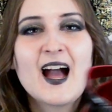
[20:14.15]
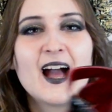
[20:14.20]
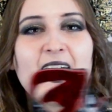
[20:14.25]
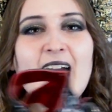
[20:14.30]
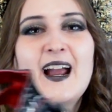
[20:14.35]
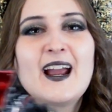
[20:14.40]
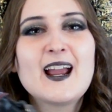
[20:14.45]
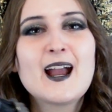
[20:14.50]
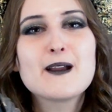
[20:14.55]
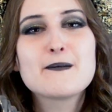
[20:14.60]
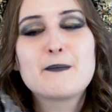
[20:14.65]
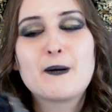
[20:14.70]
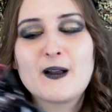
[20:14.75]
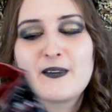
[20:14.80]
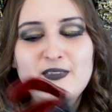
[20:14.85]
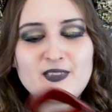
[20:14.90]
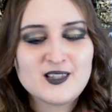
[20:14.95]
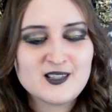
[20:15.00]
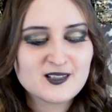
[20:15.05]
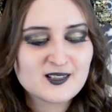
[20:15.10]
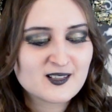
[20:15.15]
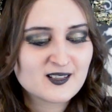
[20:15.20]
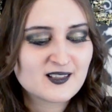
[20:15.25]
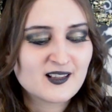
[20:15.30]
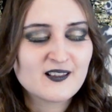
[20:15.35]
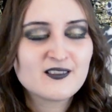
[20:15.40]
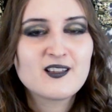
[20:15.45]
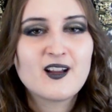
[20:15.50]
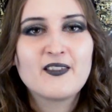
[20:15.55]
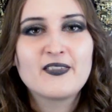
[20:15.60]
I bought these because I
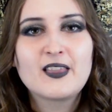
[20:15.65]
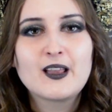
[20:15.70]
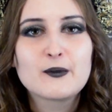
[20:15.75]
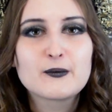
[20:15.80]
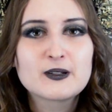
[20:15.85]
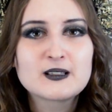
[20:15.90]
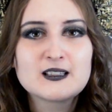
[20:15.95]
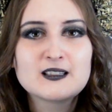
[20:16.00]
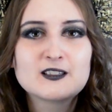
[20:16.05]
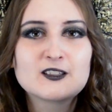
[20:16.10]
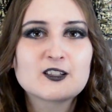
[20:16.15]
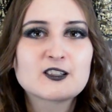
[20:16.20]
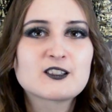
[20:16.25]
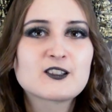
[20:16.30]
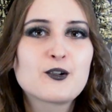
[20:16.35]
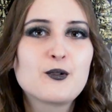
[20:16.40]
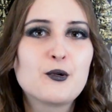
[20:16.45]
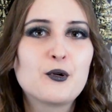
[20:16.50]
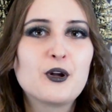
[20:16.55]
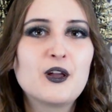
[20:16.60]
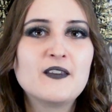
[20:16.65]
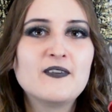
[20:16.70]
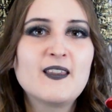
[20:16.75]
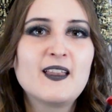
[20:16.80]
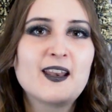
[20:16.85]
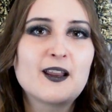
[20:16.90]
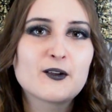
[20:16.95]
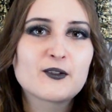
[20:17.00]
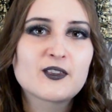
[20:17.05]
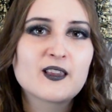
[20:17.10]
thought they really looked cool, and then
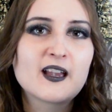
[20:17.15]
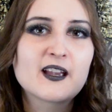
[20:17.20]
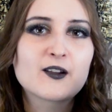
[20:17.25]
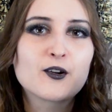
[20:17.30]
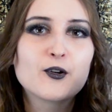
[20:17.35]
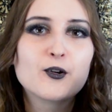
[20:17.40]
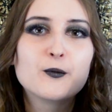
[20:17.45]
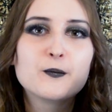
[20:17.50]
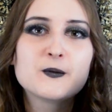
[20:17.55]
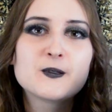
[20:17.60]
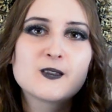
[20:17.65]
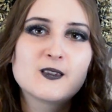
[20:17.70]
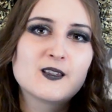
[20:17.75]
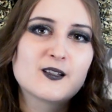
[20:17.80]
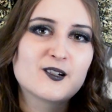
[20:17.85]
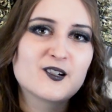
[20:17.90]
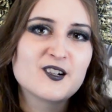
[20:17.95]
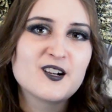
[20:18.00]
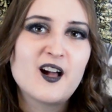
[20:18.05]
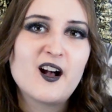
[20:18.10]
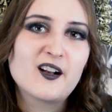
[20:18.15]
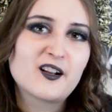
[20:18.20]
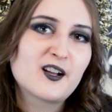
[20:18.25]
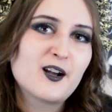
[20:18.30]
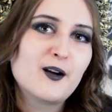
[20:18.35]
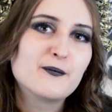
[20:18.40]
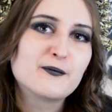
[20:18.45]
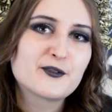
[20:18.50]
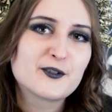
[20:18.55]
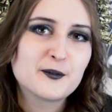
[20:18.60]
I was like, oops, they're not
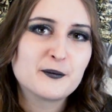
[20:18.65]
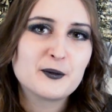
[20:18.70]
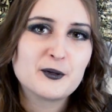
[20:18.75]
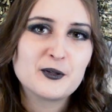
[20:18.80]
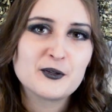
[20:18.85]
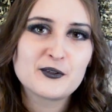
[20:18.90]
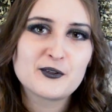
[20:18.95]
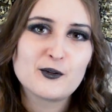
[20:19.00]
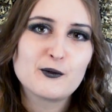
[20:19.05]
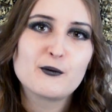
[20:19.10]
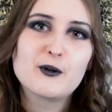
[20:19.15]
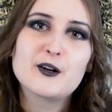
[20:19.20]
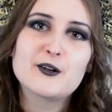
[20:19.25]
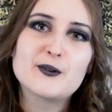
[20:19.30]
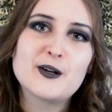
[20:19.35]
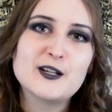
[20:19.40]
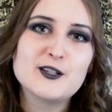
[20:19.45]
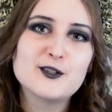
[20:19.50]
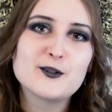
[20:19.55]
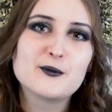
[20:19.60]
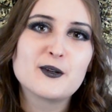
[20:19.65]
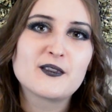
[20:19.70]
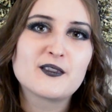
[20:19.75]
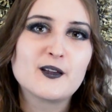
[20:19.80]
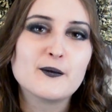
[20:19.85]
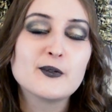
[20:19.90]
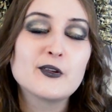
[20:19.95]
comfortable, so what do I do with them?